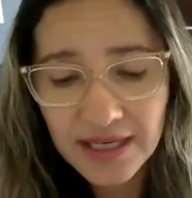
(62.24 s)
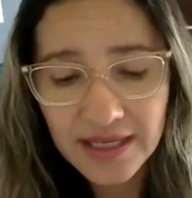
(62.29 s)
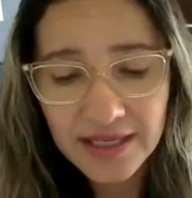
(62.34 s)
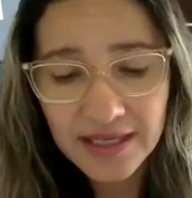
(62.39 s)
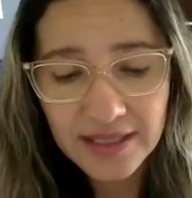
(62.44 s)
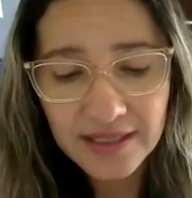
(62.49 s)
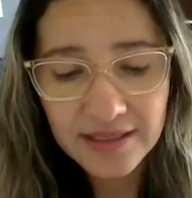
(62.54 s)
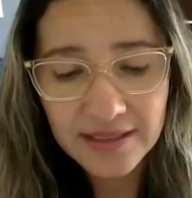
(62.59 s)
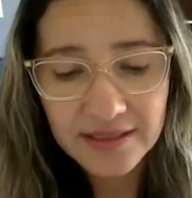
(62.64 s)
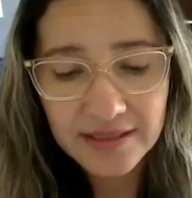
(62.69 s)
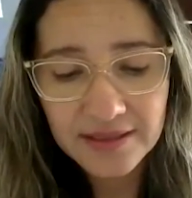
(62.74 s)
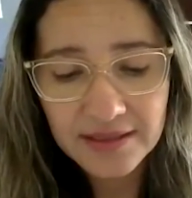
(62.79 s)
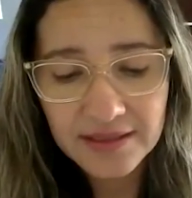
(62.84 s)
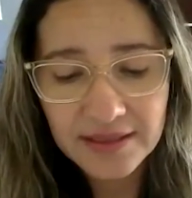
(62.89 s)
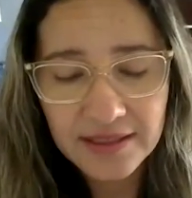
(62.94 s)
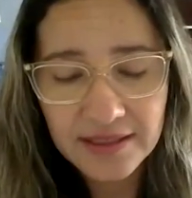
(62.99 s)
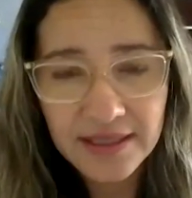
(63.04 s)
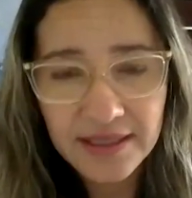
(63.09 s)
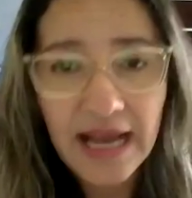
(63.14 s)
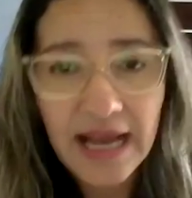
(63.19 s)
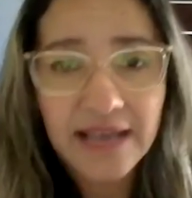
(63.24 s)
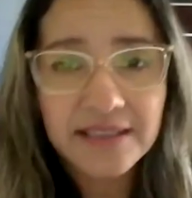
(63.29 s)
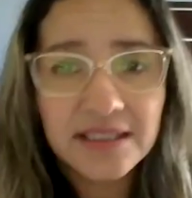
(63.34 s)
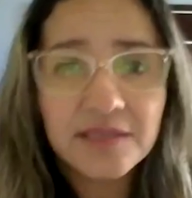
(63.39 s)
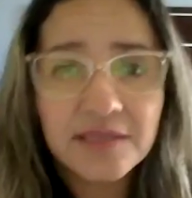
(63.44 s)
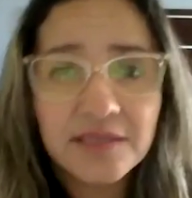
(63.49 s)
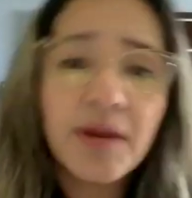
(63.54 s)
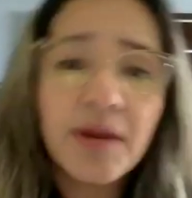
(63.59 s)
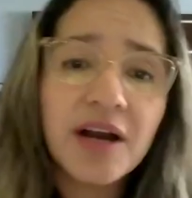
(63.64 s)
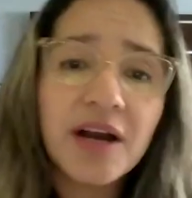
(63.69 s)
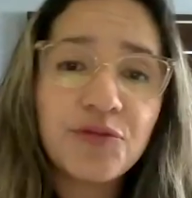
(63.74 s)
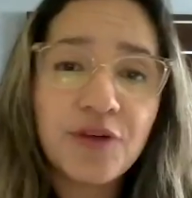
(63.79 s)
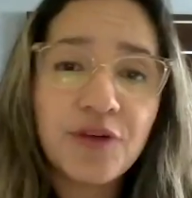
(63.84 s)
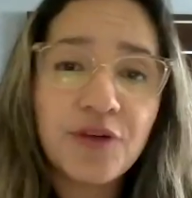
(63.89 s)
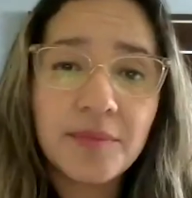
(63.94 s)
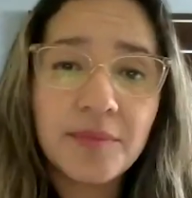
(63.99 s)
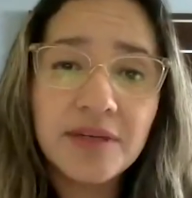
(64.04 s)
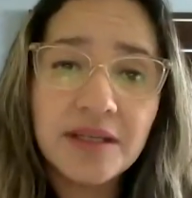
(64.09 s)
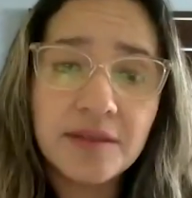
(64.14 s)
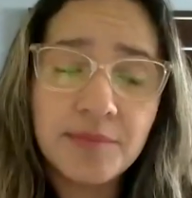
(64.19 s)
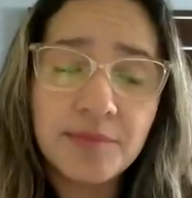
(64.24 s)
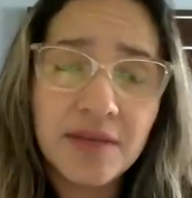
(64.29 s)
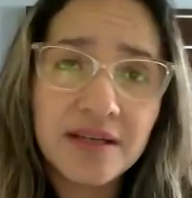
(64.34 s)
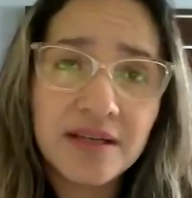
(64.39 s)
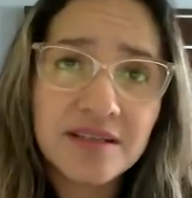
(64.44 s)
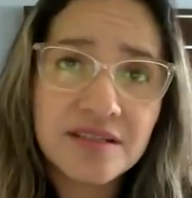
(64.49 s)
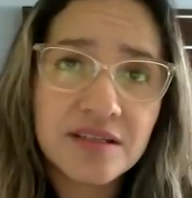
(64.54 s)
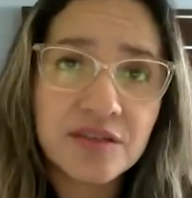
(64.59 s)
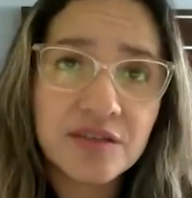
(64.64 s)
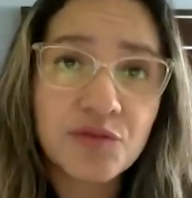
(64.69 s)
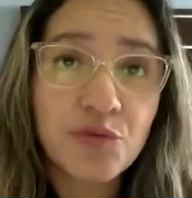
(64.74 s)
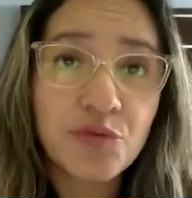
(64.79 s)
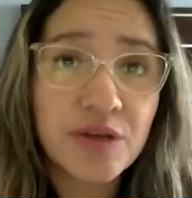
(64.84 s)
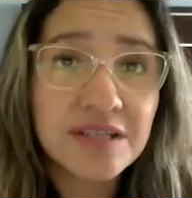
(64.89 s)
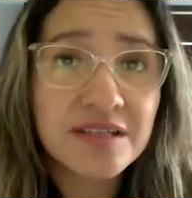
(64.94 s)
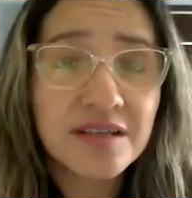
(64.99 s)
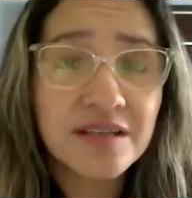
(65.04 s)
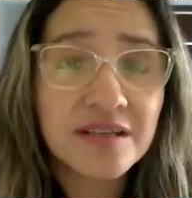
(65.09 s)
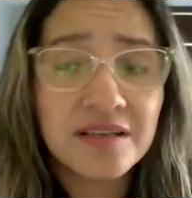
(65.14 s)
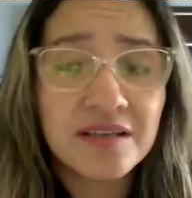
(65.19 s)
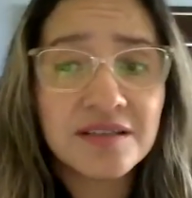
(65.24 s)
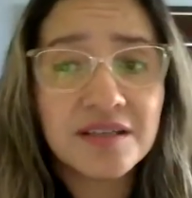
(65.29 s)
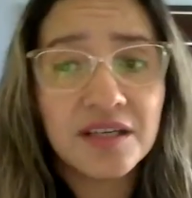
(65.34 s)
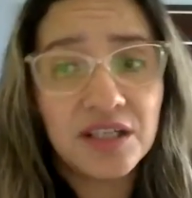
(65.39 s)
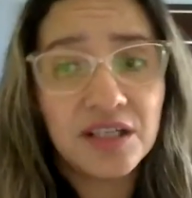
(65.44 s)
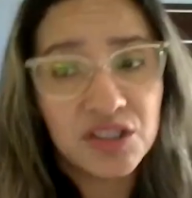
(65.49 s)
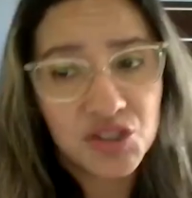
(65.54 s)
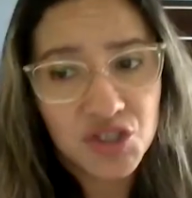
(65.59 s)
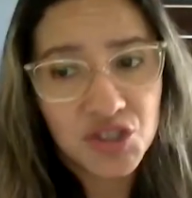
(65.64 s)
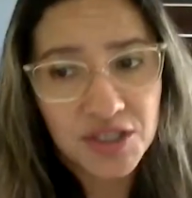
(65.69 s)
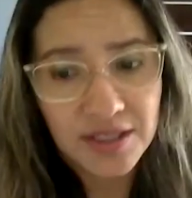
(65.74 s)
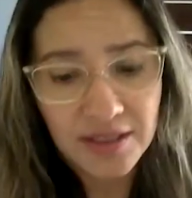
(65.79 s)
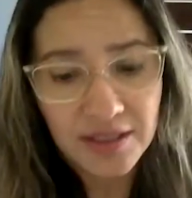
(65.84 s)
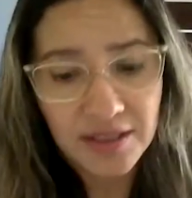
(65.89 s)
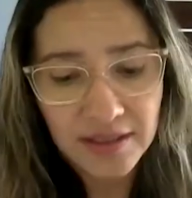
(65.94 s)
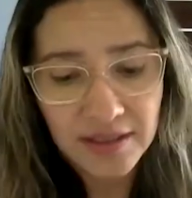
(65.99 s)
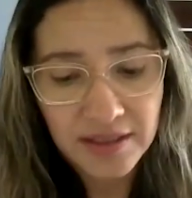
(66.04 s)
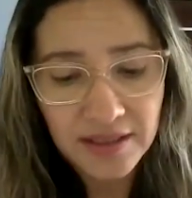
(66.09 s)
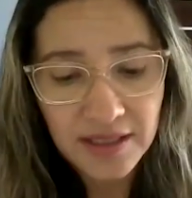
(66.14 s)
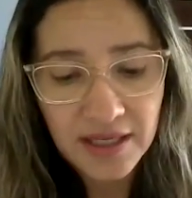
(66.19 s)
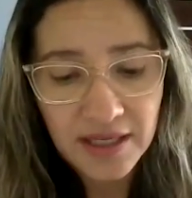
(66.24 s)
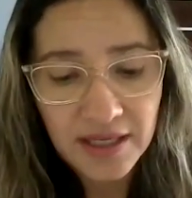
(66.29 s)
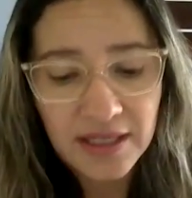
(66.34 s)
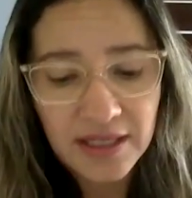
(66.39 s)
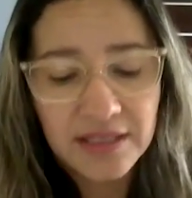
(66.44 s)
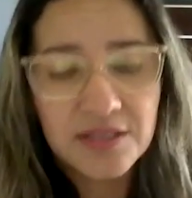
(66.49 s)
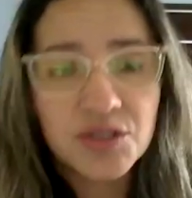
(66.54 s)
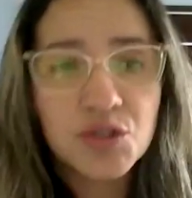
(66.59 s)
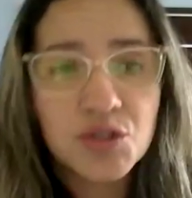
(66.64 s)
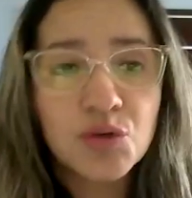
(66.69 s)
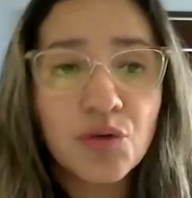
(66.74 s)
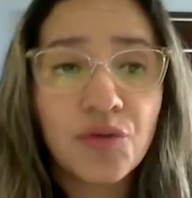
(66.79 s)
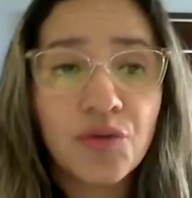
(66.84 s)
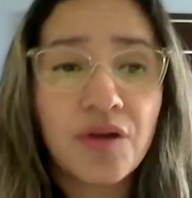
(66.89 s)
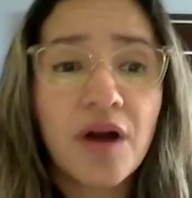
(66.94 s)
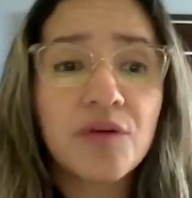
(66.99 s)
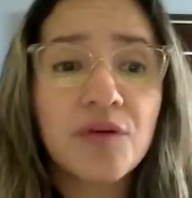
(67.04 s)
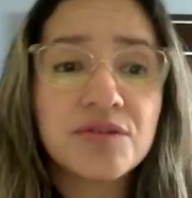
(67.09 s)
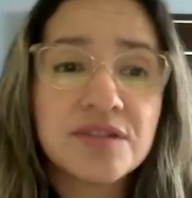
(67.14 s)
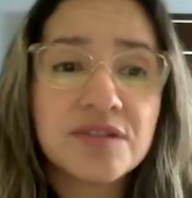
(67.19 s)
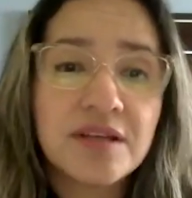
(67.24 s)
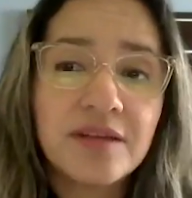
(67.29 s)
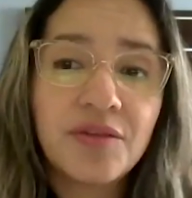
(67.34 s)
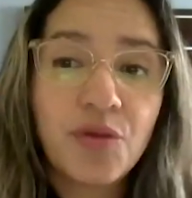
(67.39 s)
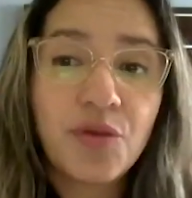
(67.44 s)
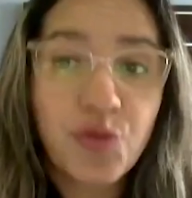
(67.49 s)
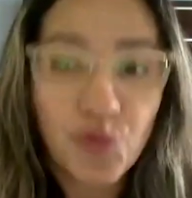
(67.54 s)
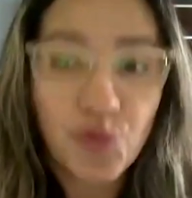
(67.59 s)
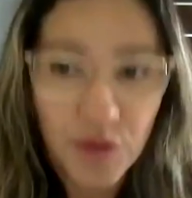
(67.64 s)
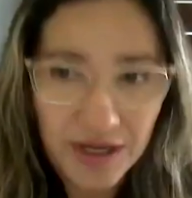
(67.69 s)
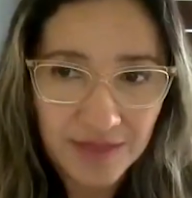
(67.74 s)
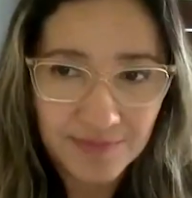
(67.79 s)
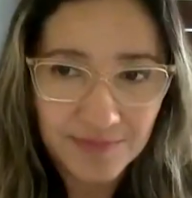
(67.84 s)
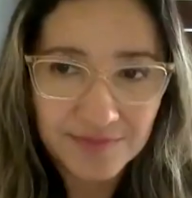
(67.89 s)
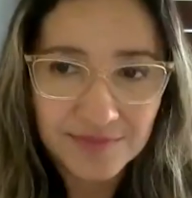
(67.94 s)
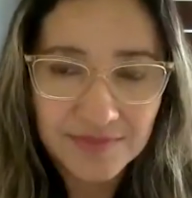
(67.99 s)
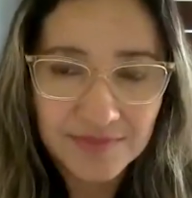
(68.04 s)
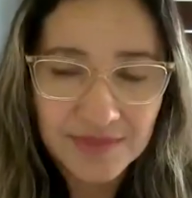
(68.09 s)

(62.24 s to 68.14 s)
And I did my family medicine residency in Chile in 2003.